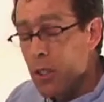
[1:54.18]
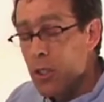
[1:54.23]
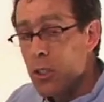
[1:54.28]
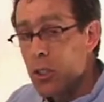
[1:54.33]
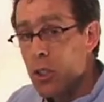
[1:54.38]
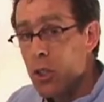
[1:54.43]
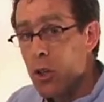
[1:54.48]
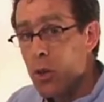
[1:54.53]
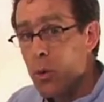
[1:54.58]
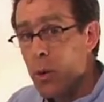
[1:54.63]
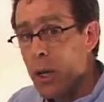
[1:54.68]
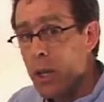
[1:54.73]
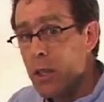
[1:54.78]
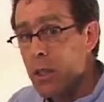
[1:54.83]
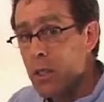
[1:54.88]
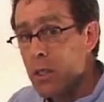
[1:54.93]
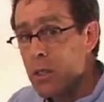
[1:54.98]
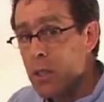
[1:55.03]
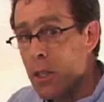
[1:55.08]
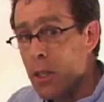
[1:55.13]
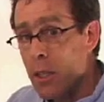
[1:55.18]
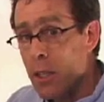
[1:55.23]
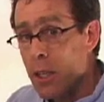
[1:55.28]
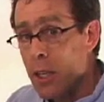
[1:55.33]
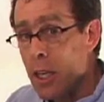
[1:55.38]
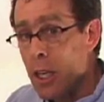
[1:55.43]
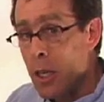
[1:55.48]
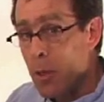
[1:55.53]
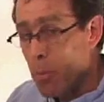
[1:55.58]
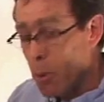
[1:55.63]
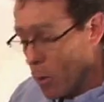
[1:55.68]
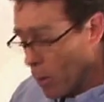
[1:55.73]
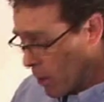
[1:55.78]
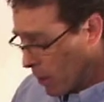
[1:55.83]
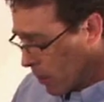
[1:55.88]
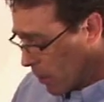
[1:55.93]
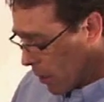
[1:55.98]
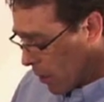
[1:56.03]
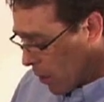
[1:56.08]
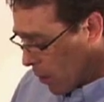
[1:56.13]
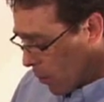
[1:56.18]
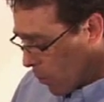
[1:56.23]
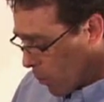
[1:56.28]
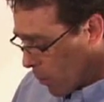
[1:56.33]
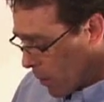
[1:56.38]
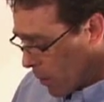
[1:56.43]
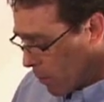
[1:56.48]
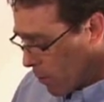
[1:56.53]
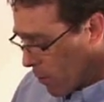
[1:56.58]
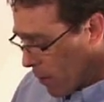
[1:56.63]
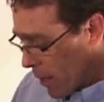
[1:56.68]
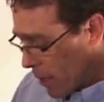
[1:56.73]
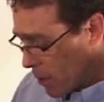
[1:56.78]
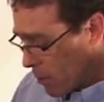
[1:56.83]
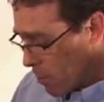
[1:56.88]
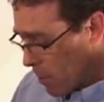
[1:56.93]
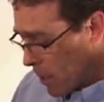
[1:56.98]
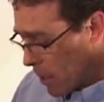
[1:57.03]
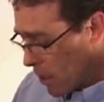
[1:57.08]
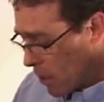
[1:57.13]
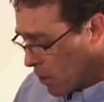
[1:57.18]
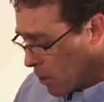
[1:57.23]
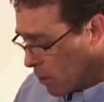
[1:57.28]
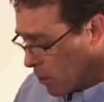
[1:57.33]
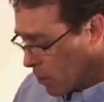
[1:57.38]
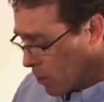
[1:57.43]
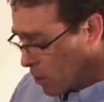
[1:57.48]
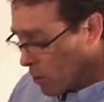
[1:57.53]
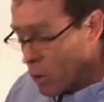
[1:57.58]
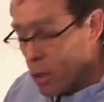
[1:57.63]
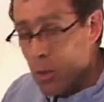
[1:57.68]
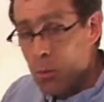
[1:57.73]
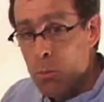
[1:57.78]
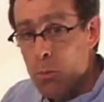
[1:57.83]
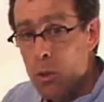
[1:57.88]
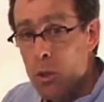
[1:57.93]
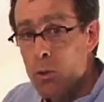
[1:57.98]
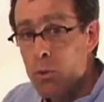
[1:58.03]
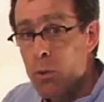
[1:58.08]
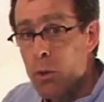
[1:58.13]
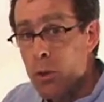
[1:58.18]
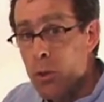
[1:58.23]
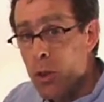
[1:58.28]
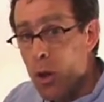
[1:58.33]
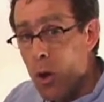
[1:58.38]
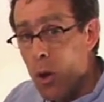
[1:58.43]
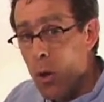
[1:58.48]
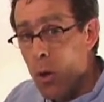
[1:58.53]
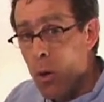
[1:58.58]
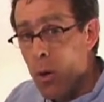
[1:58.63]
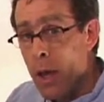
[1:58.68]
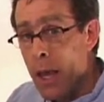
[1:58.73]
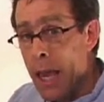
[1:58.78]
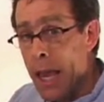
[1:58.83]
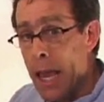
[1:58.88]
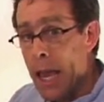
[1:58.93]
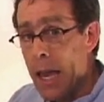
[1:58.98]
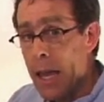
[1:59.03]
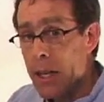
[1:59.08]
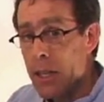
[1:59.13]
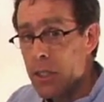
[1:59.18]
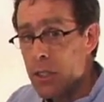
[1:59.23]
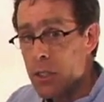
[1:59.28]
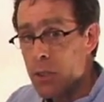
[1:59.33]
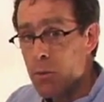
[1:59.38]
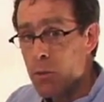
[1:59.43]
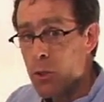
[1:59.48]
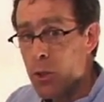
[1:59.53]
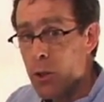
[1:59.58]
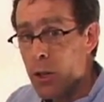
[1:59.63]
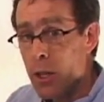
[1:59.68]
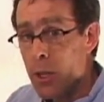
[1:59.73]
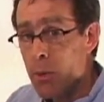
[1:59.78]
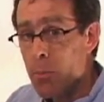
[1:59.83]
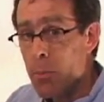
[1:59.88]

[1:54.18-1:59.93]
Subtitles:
To correct this on the keyboard, we advise many users to move with the whole hand as if you're on a